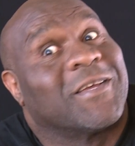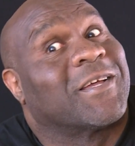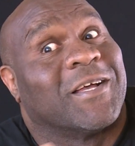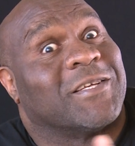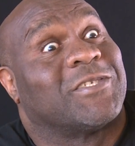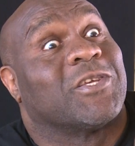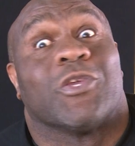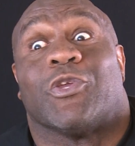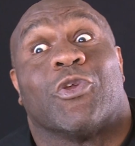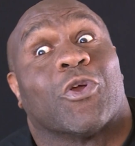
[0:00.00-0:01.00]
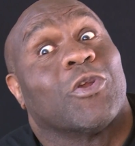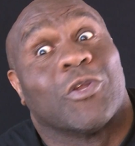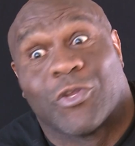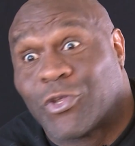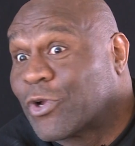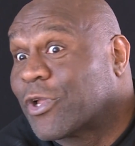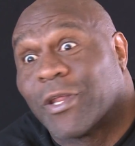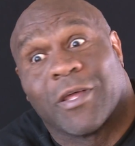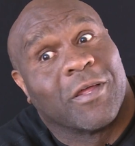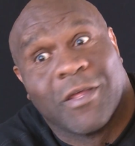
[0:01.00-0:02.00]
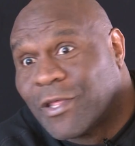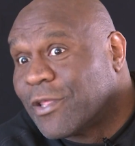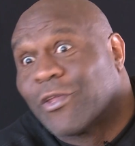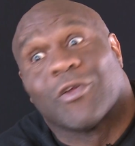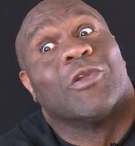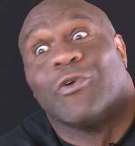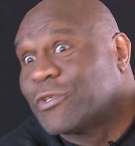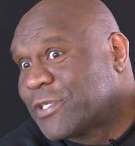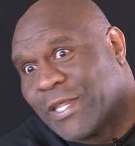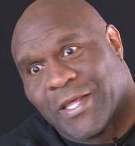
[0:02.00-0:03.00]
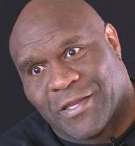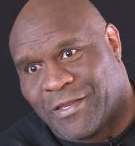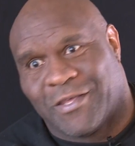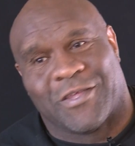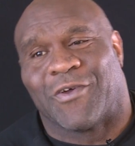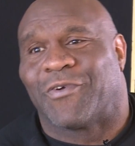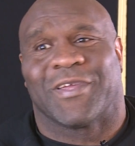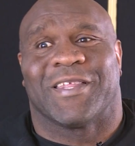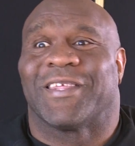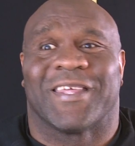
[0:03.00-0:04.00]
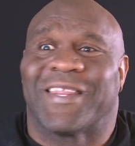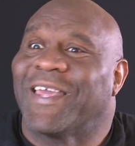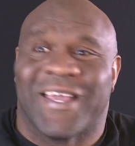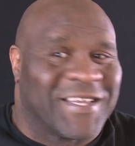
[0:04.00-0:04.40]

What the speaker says: Because you're losing it, you know. And